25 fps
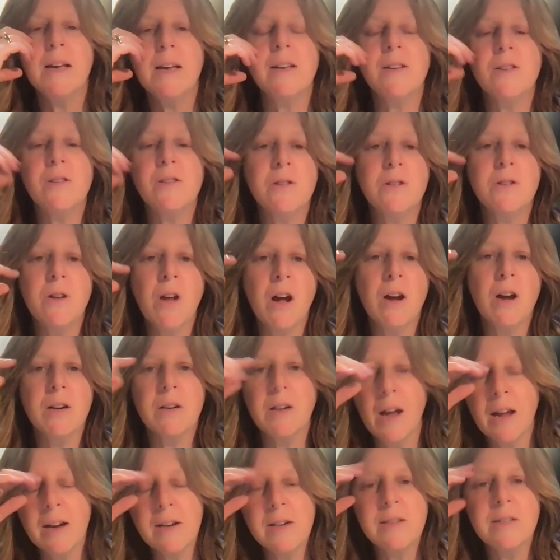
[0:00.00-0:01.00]
is
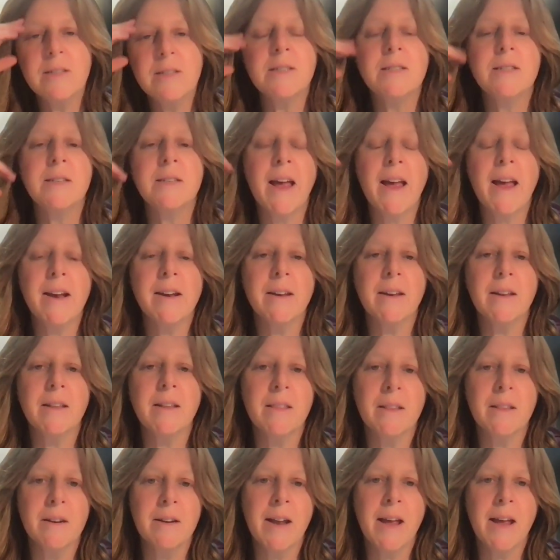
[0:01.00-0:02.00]
not
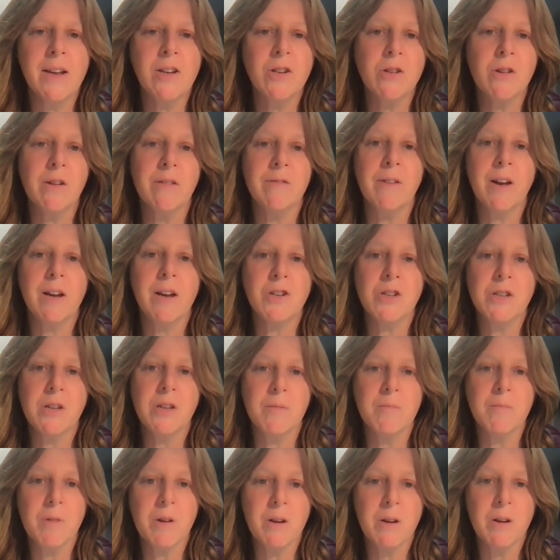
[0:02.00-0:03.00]
understanding the nature of
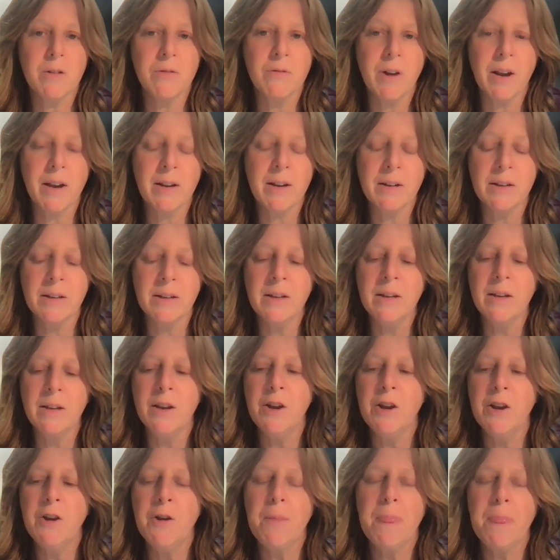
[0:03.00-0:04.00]
Hashem correctly
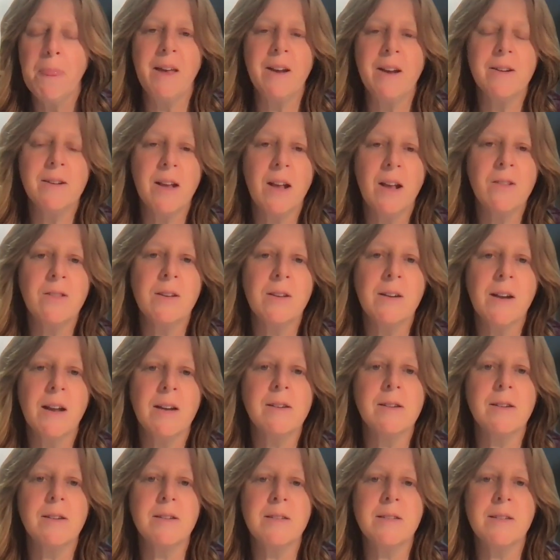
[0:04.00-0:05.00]
and doesn't
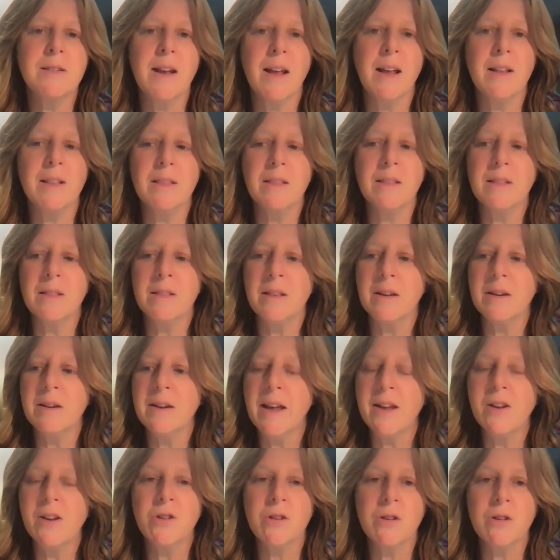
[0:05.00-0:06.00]
understand the
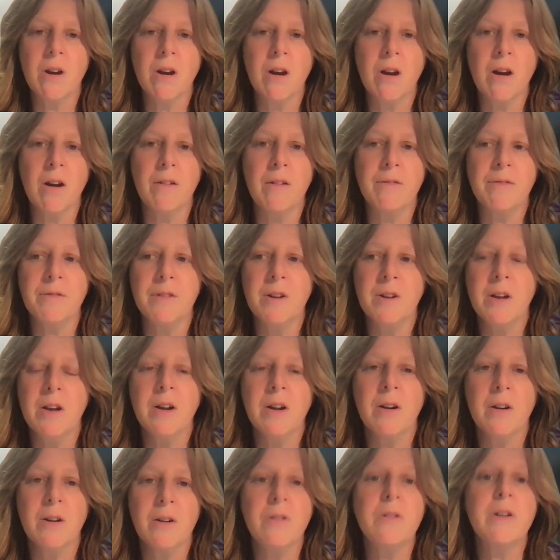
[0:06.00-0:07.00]
nature of
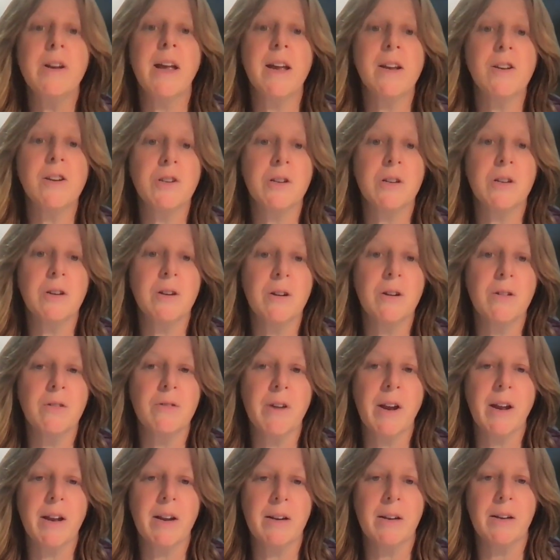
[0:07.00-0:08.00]
creation
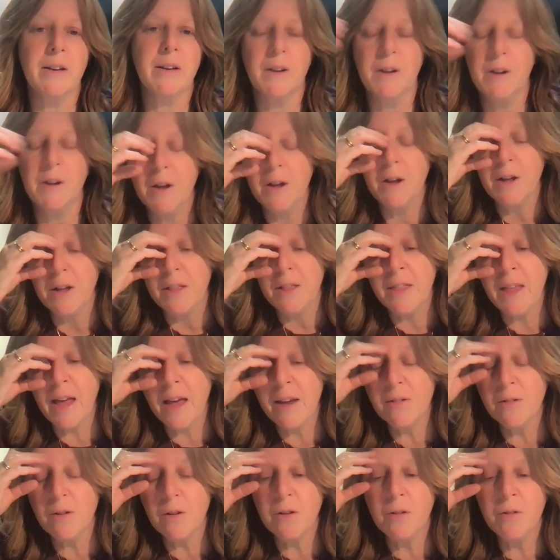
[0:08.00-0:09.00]
correctly.
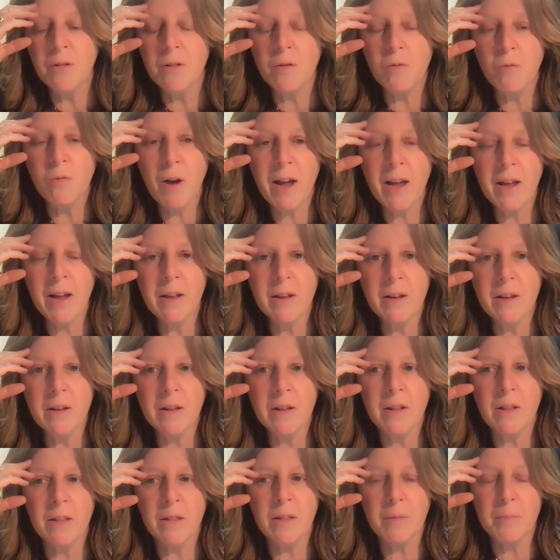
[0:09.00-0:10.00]
That the way
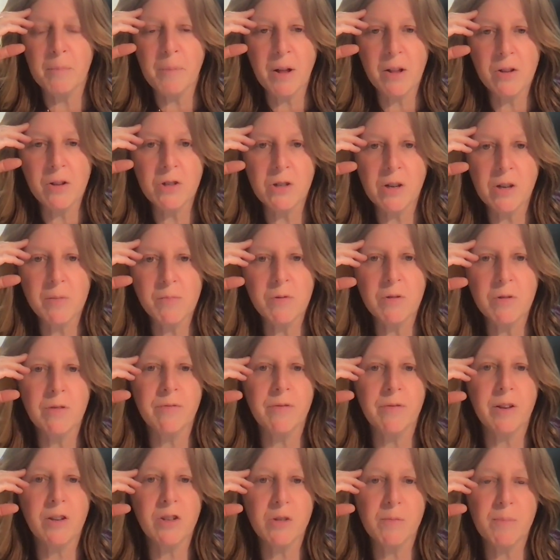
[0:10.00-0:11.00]
the Baal Shem
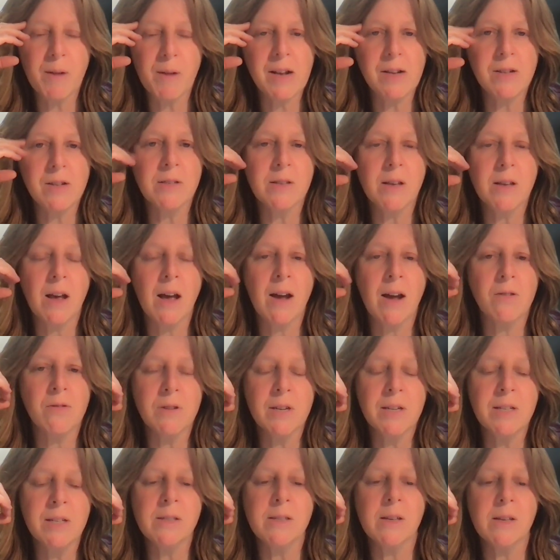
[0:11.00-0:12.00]
Tov explains the
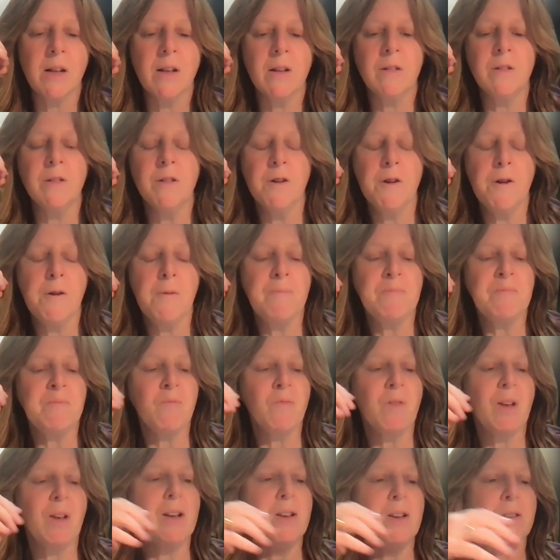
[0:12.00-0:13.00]
Arizal
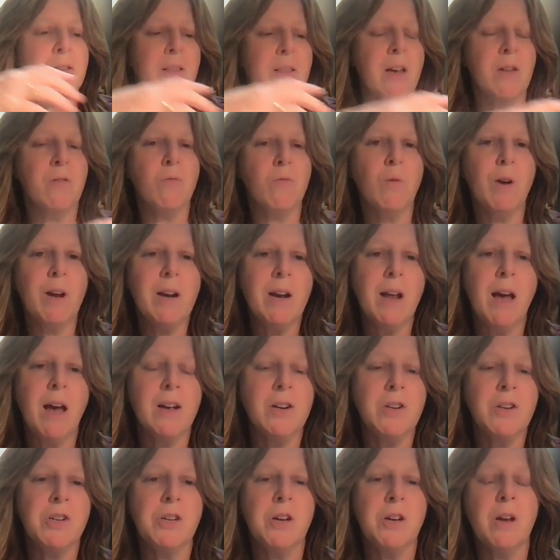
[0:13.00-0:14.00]
is that when
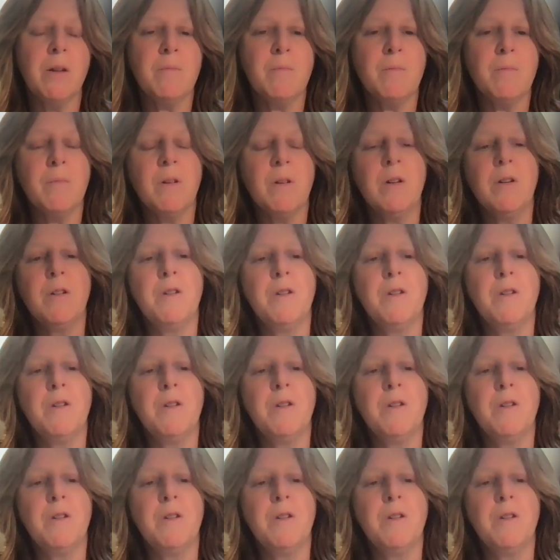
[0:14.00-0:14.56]
Hashem